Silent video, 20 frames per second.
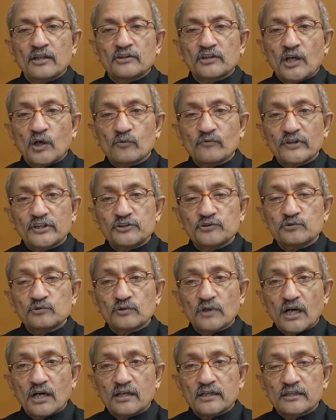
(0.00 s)
Now, when
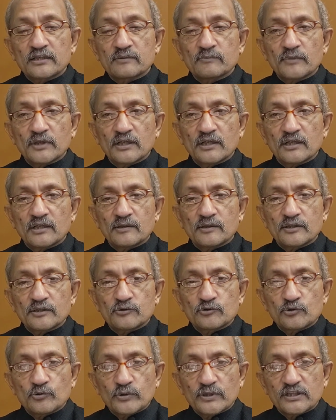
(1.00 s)
you are
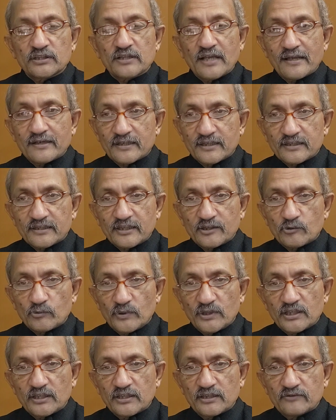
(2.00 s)
doing direct
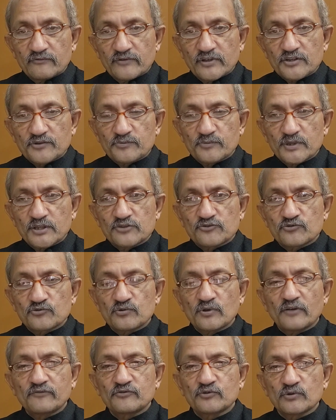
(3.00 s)
equity investments,
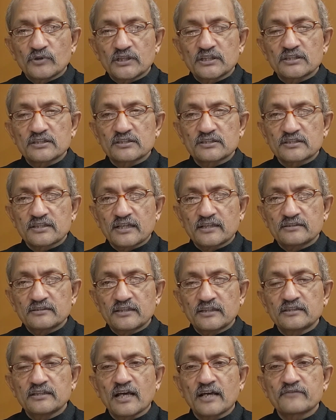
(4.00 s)
you have to understand
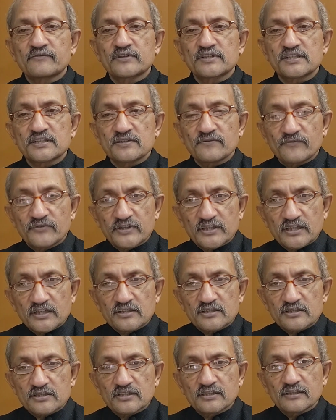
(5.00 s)
that
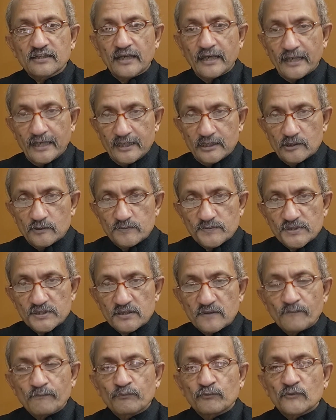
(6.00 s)
diversification helps
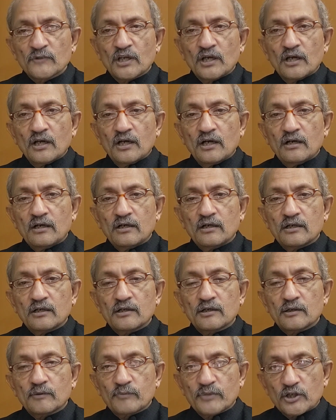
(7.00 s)

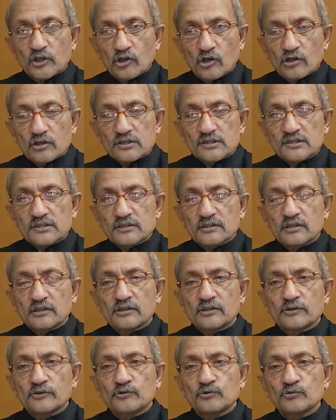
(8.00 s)
because
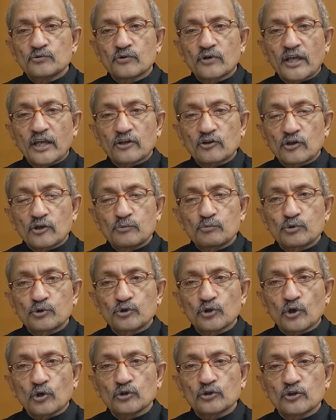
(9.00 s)
you cannot
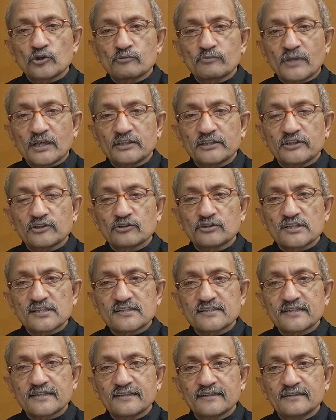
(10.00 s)
put all your money on a
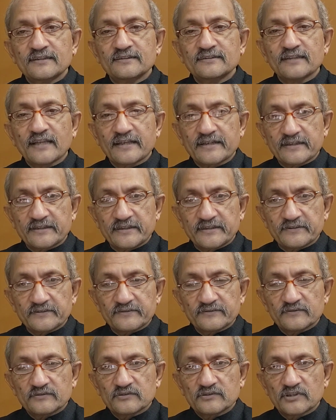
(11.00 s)
single
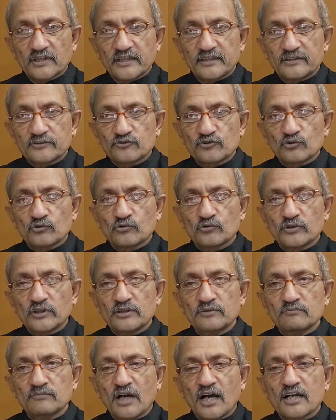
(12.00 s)
narrative, right? So
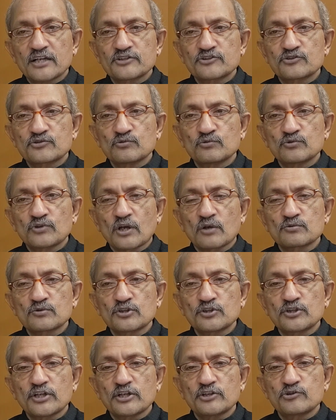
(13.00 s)
in March
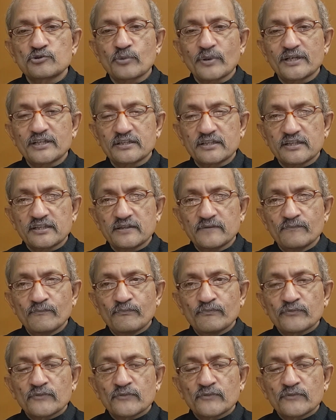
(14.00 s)
2020,